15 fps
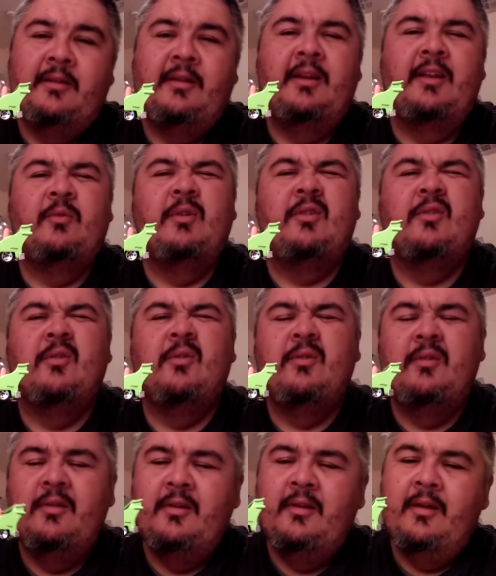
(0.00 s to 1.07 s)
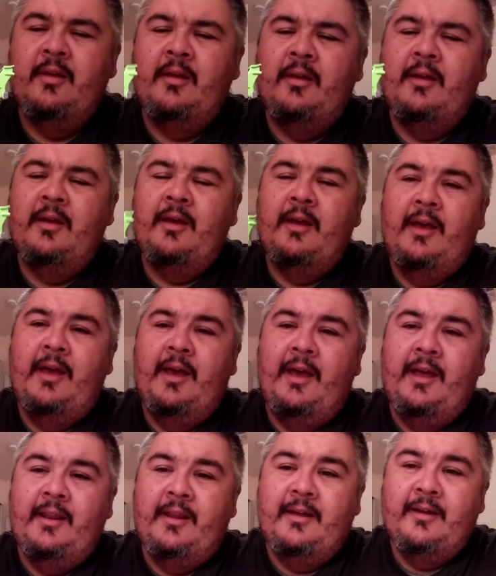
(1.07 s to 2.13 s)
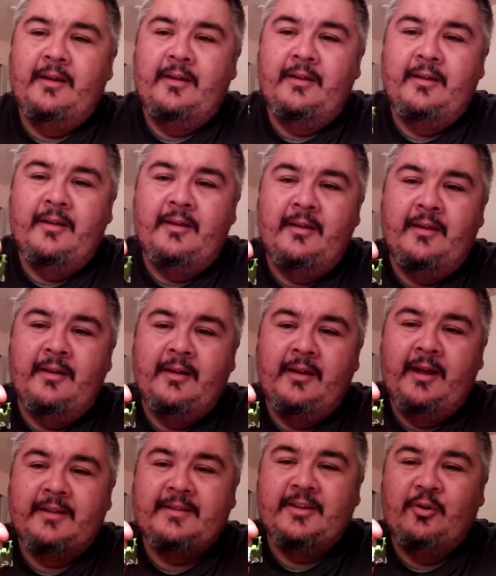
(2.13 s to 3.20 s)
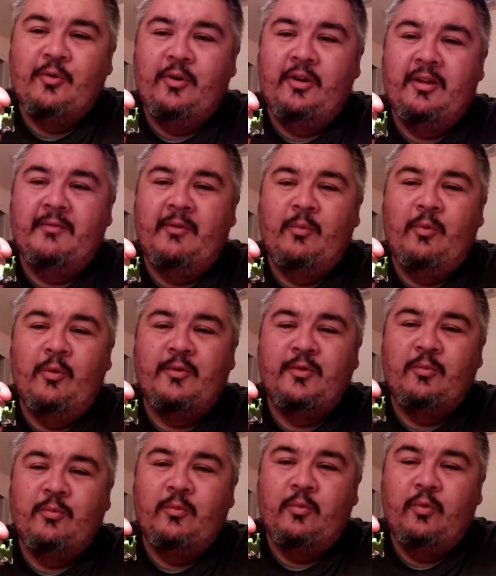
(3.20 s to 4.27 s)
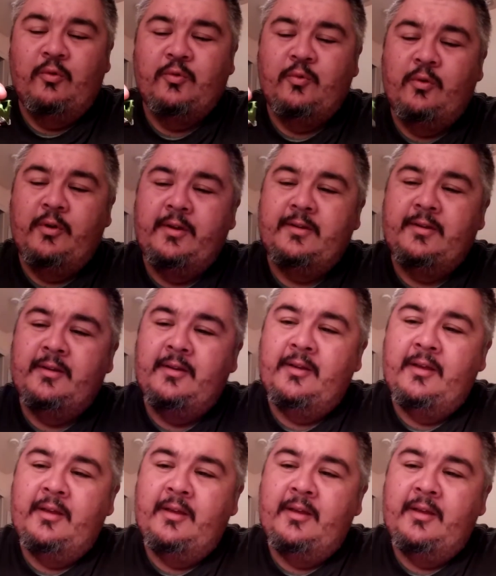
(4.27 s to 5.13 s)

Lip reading: That's what it's called. And got the grill of a Rolls Royce.